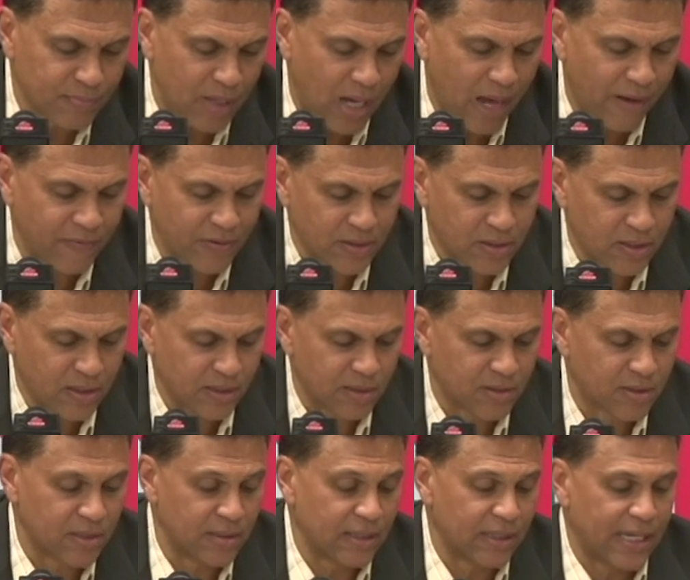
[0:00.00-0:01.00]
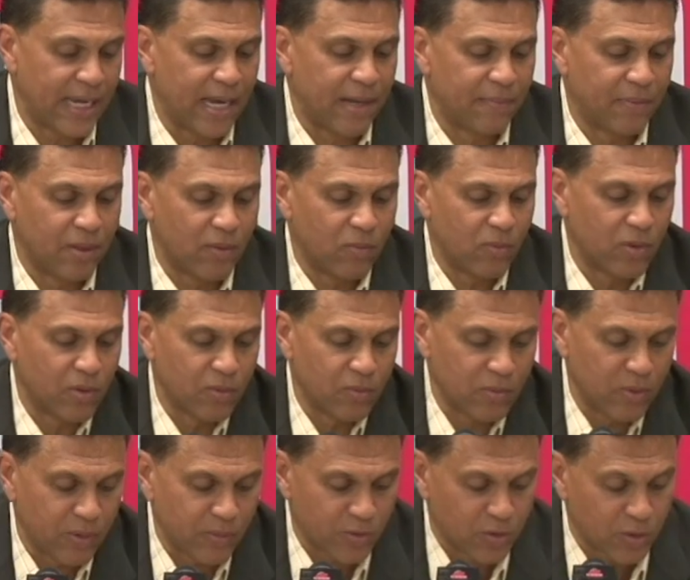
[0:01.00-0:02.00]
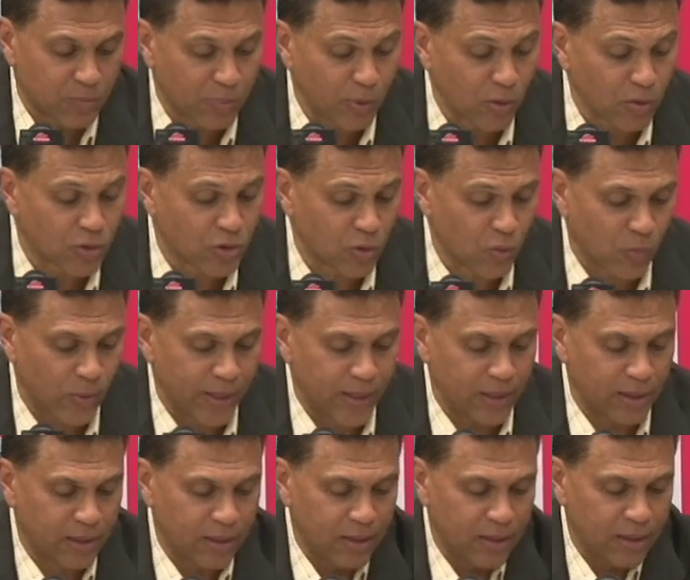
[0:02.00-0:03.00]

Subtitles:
Obviously this is a game that we were supposed to win.